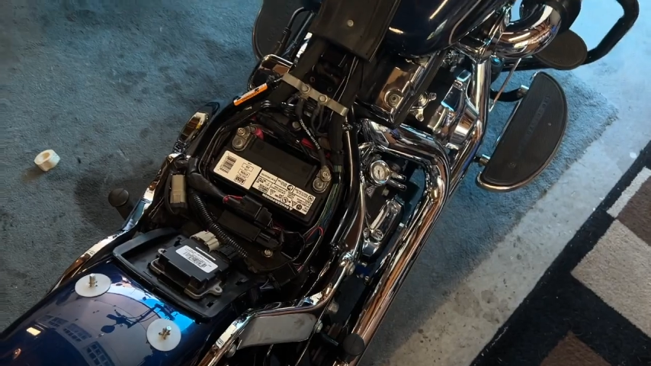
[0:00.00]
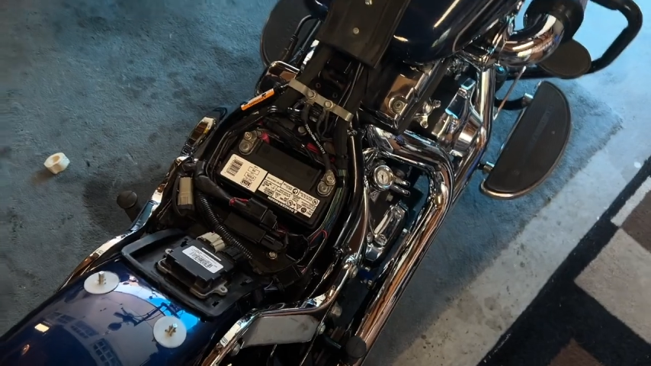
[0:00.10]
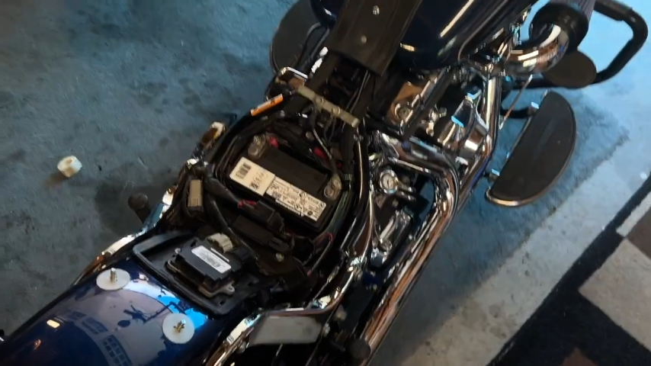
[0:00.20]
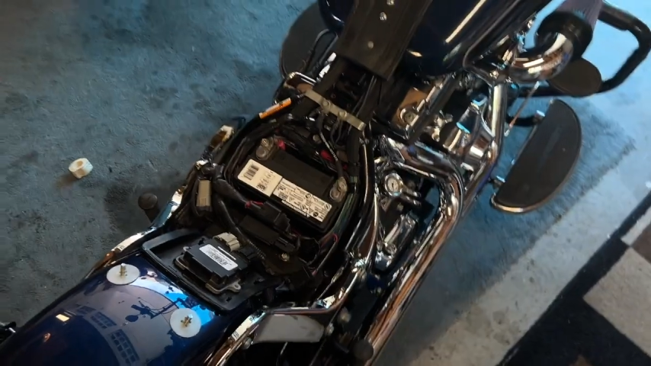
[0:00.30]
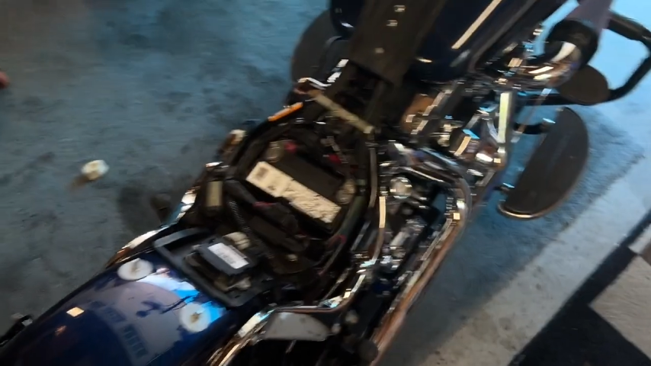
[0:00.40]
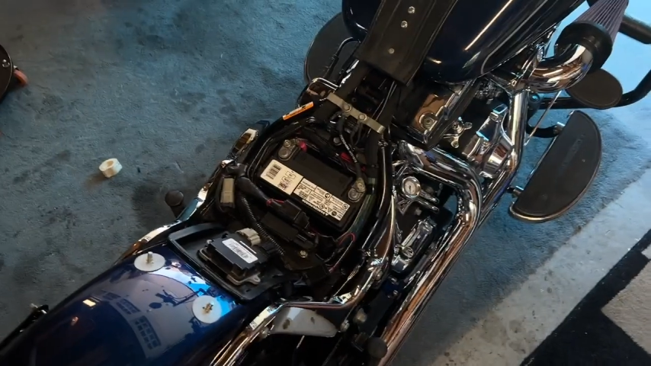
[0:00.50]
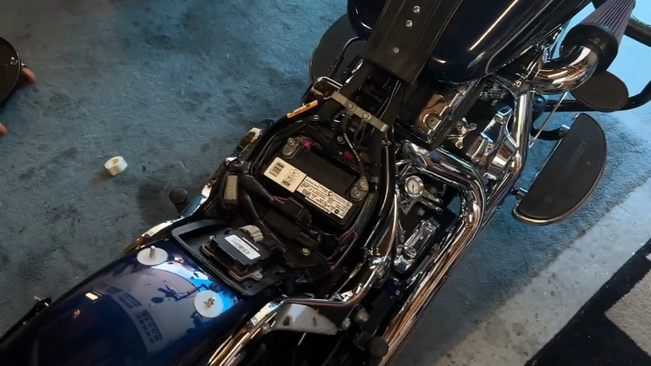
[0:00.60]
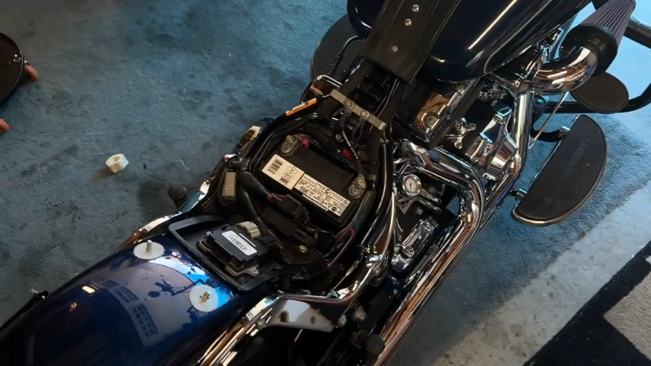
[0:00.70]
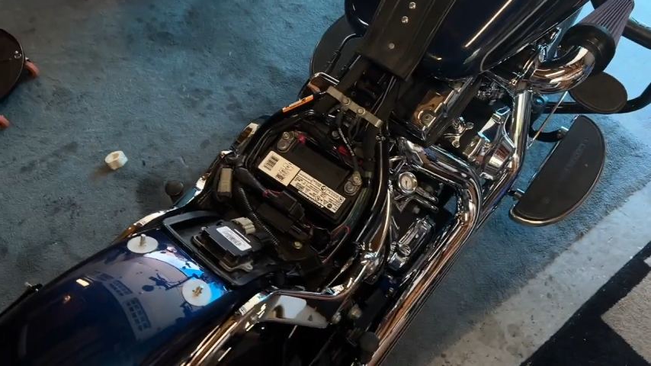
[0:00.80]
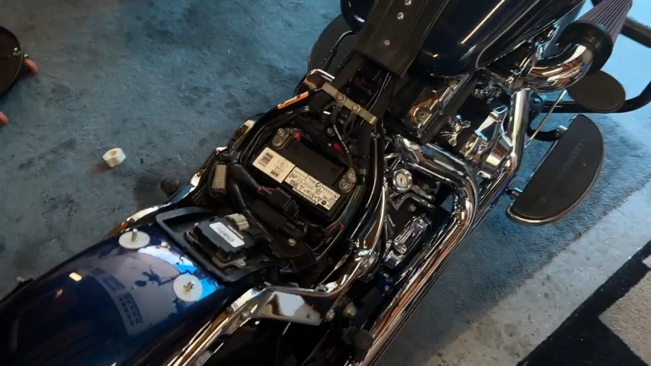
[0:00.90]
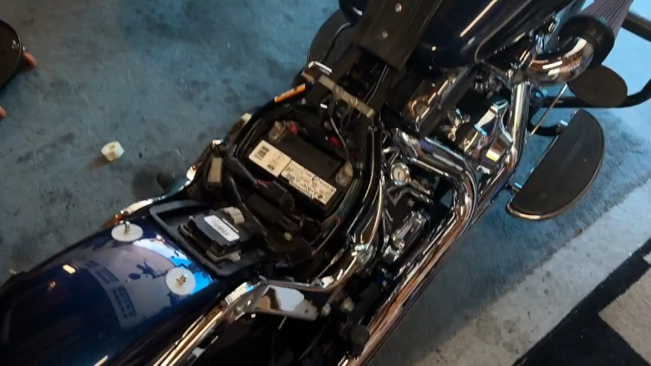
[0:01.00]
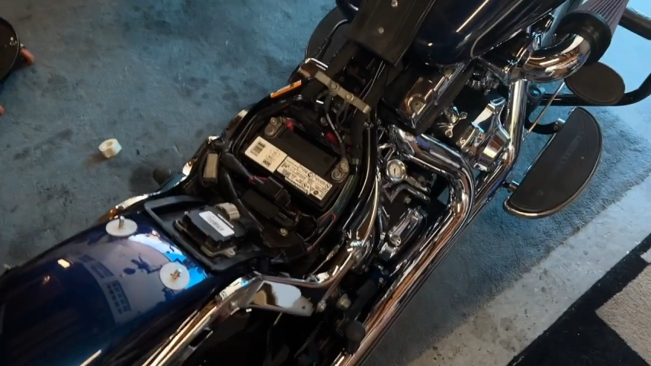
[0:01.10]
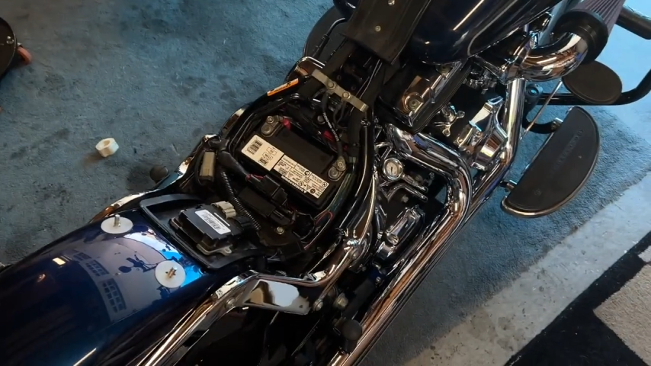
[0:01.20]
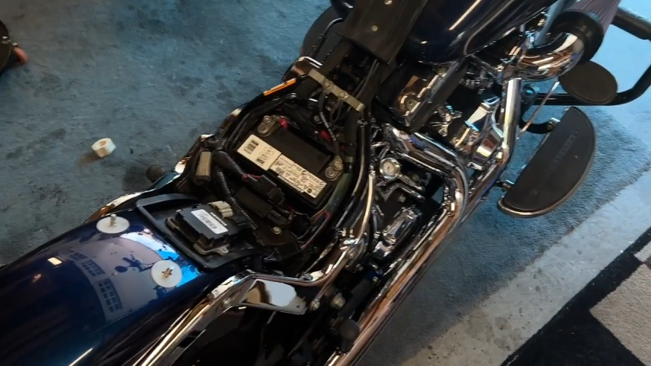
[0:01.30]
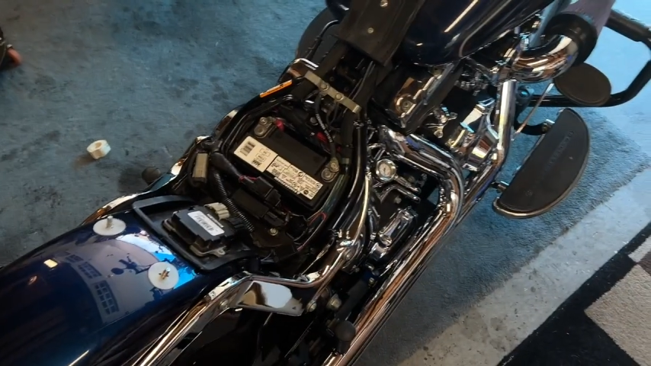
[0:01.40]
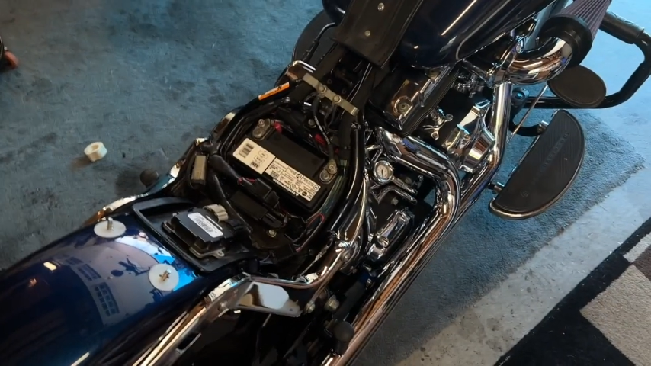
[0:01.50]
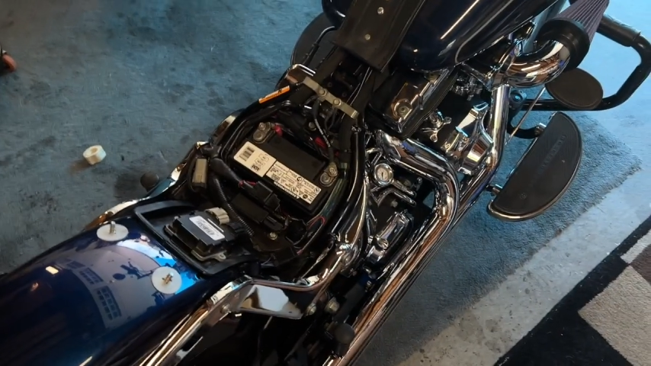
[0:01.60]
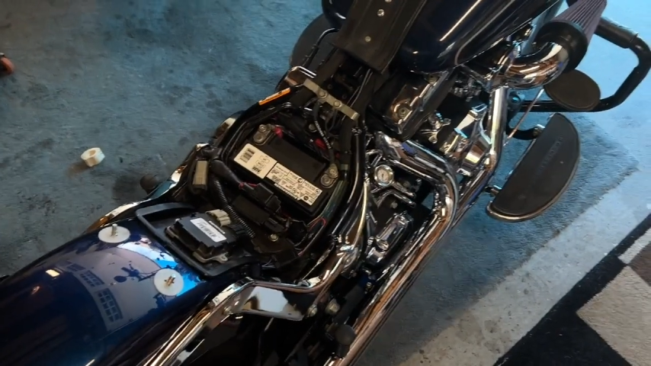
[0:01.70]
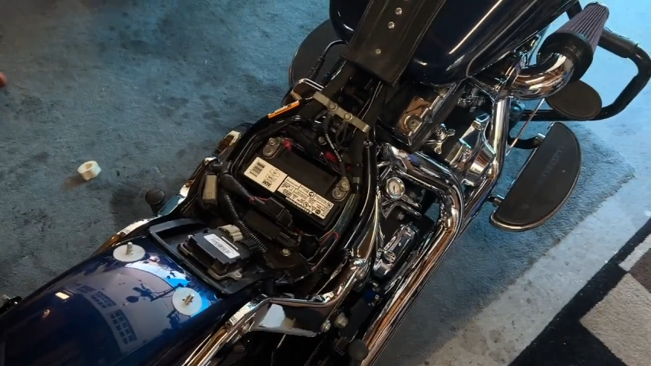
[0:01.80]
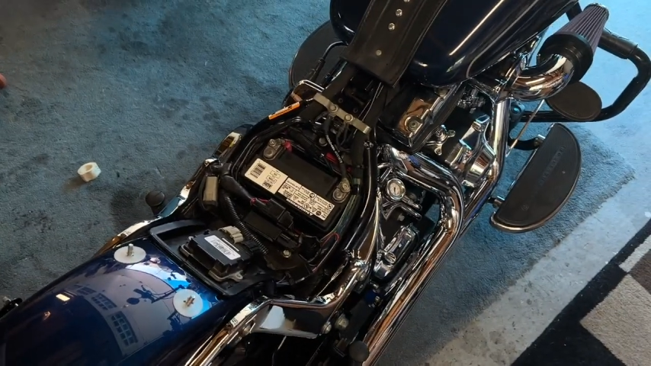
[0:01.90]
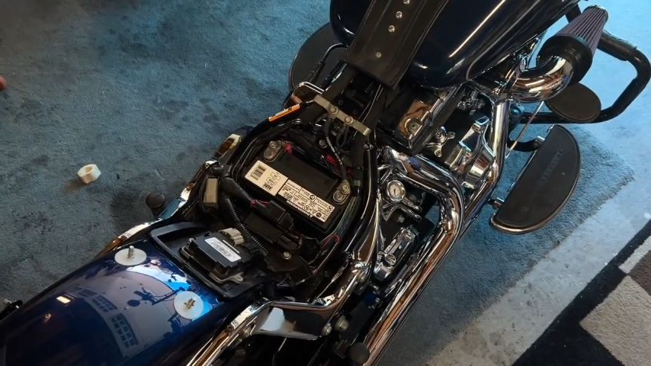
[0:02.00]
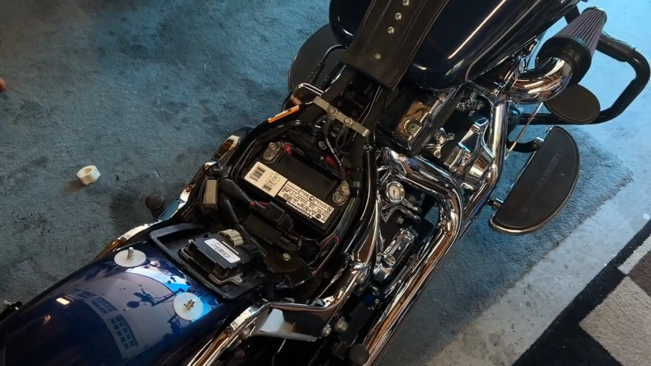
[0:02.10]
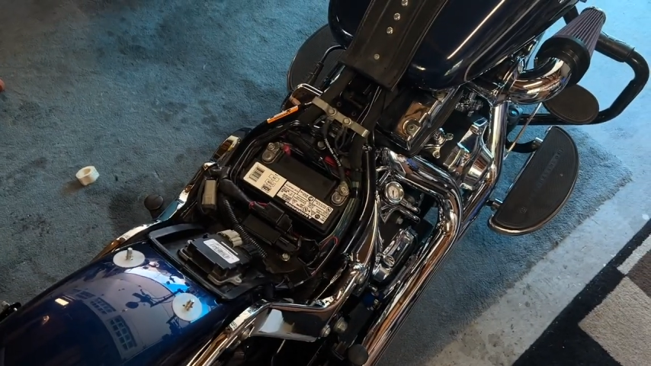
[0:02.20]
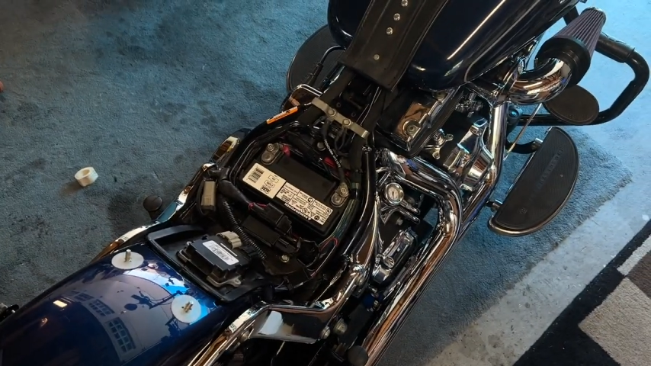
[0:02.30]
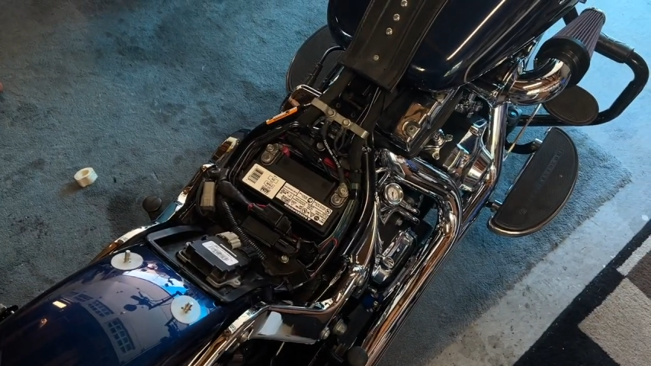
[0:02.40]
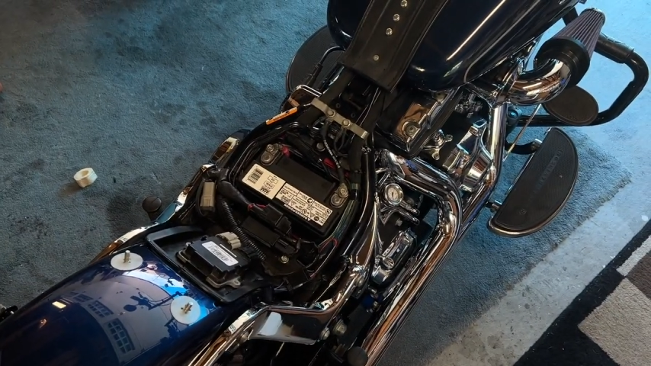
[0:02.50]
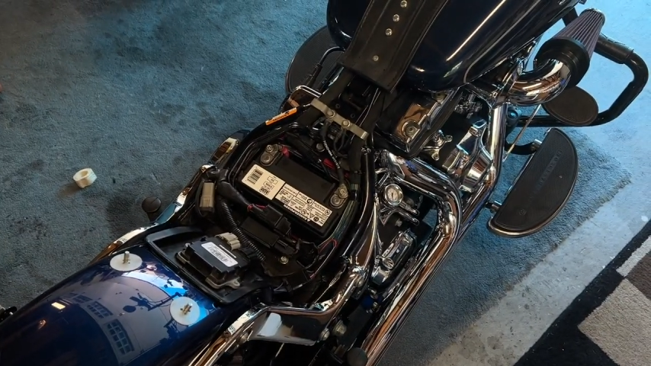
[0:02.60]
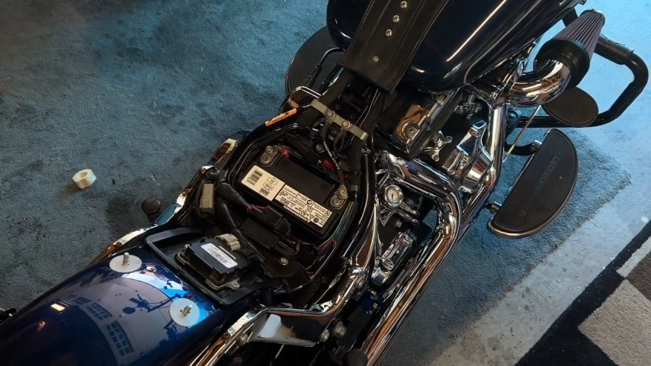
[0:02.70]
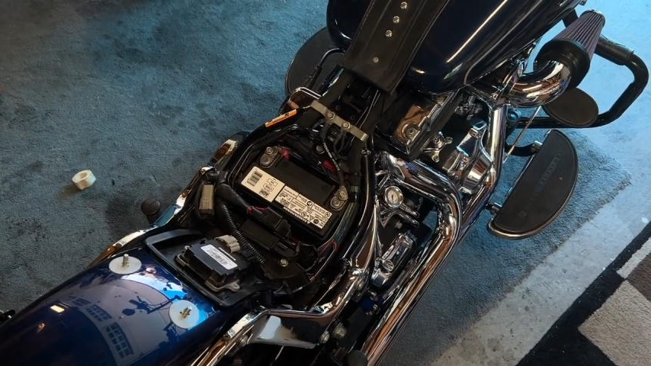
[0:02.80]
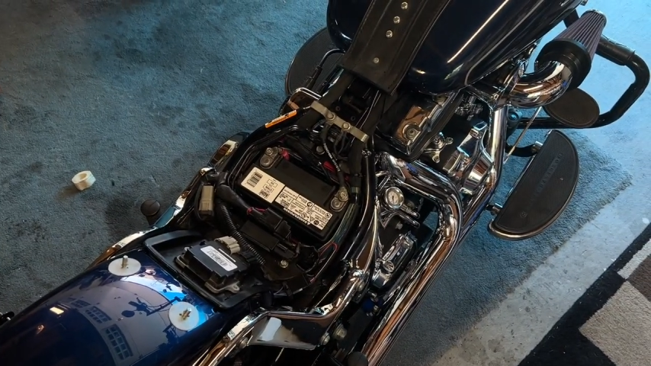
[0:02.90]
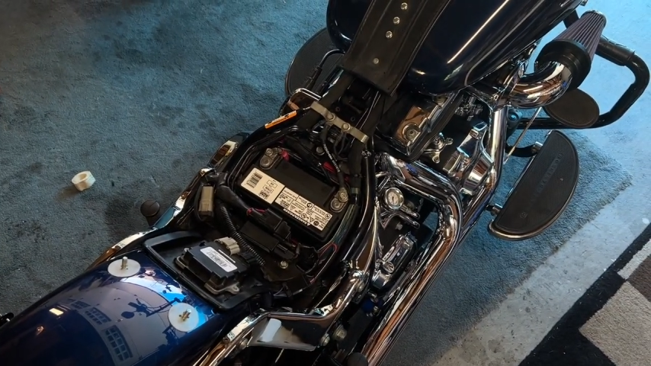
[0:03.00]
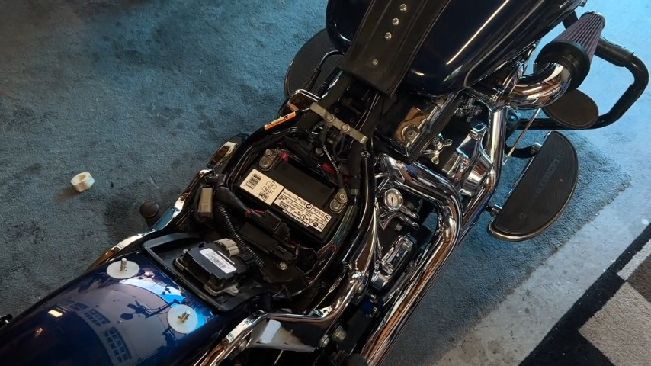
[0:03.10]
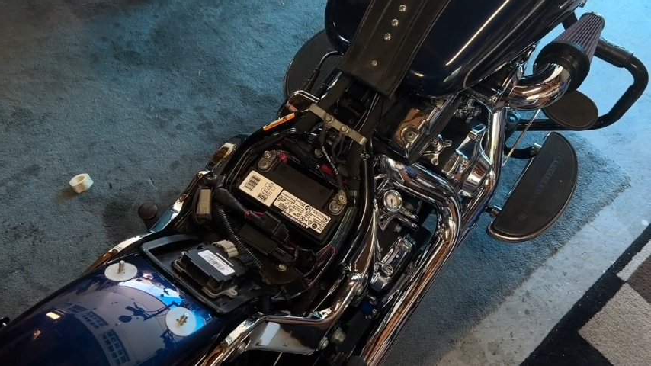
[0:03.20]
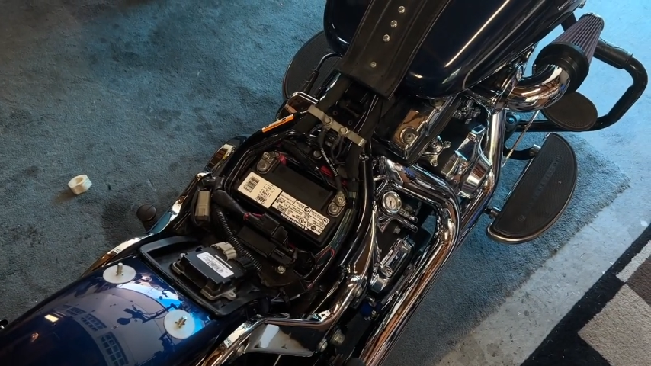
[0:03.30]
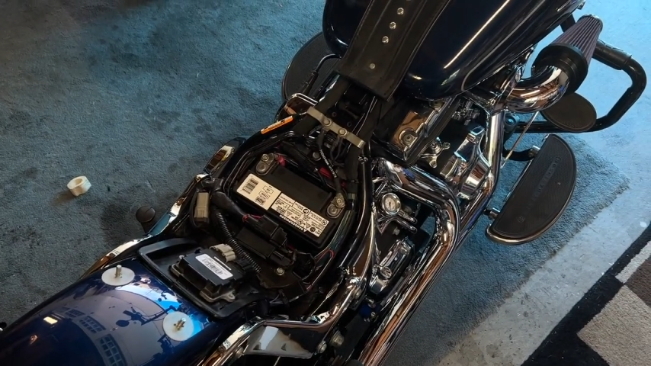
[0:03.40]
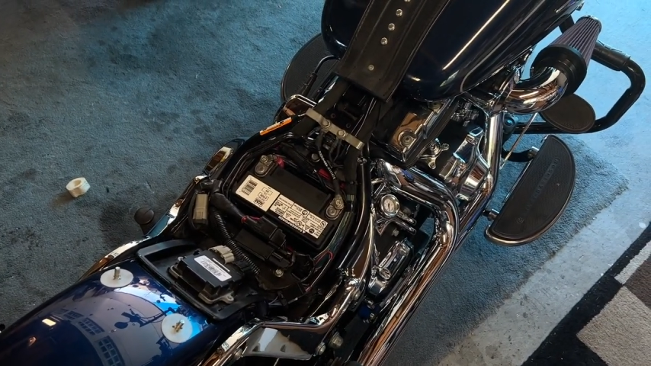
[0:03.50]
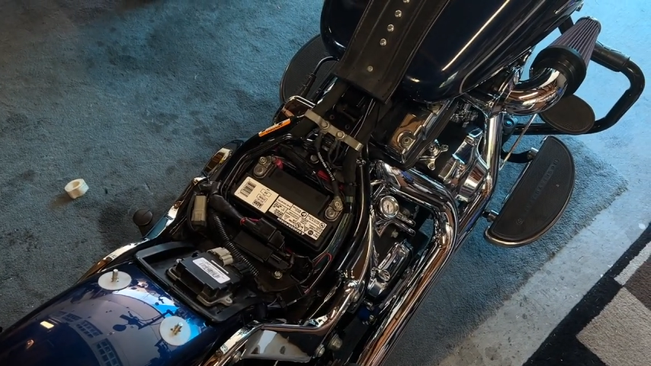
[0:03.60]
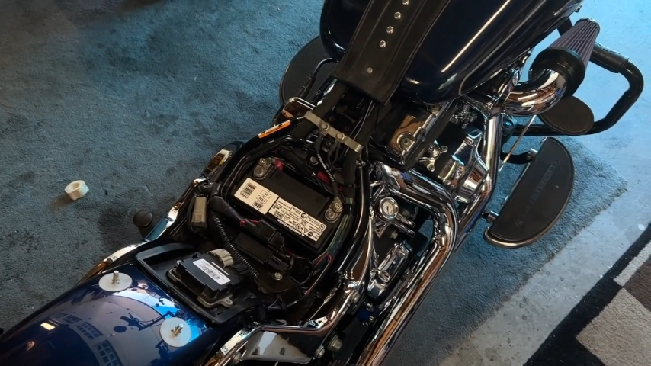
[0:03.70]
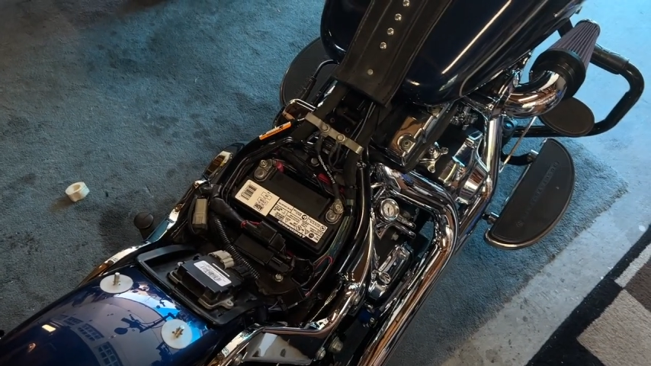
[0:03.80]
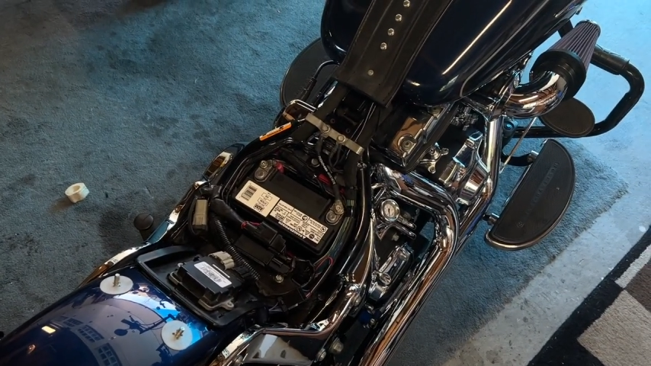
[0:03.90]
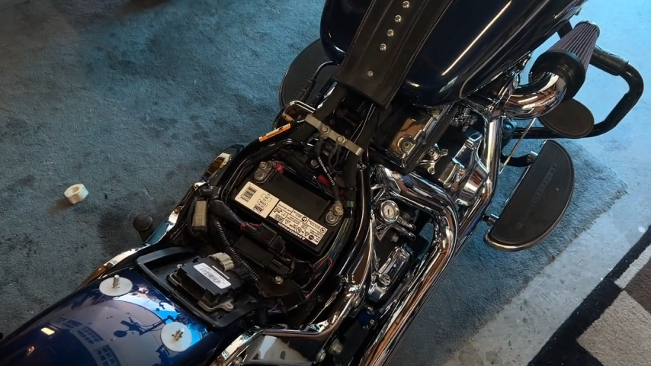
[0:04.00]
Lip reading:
Nobody's mouth can be seen.